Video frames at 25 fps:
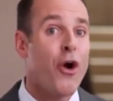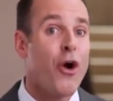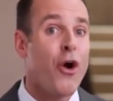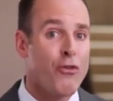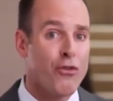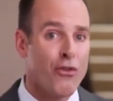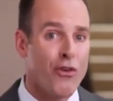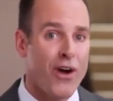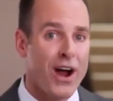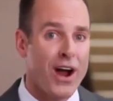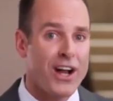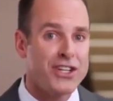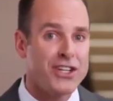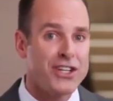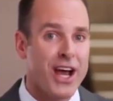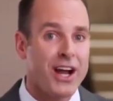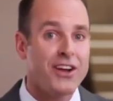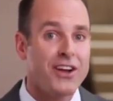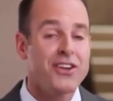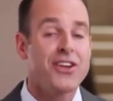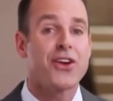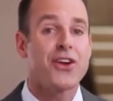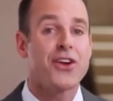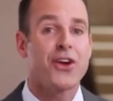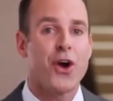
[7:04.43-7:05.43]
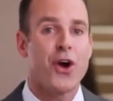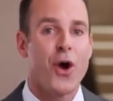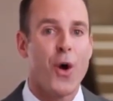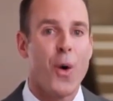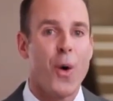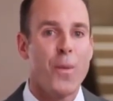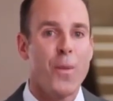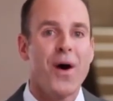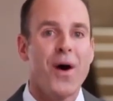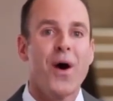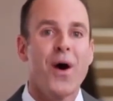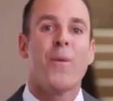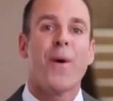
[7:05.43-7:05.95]
override check to your
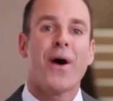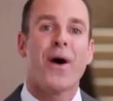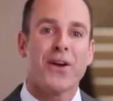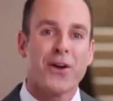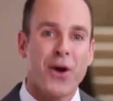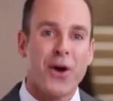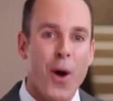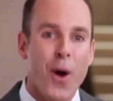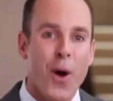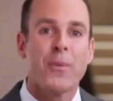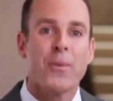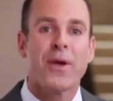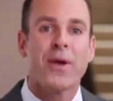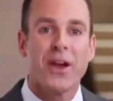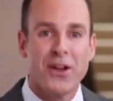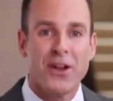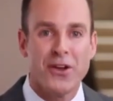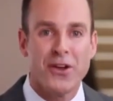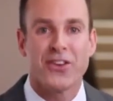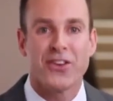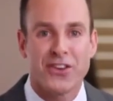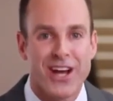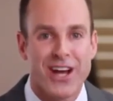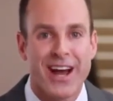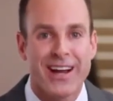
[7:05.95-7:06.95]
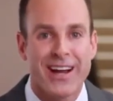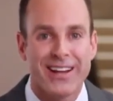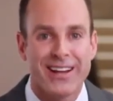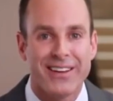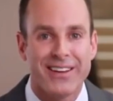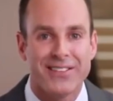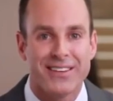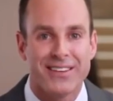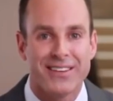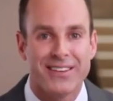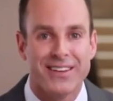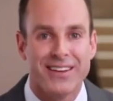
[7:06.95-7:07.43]
home while you're home getting over your shyness.